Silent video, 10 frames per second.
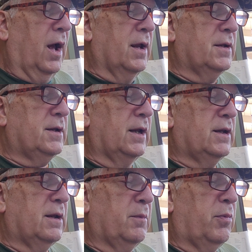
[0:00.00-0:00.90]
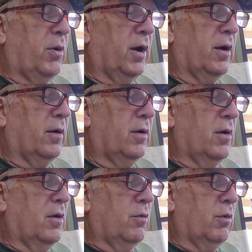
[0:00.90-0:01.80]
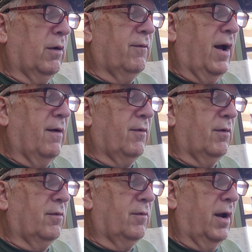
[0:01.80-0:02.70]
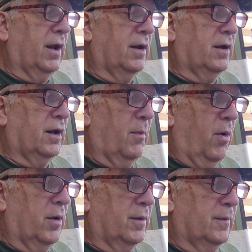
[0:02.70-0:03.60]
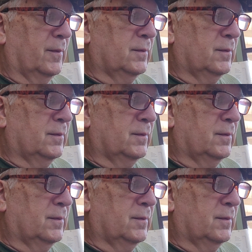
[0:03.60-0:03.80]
unceasing prayer revival. Right, come on.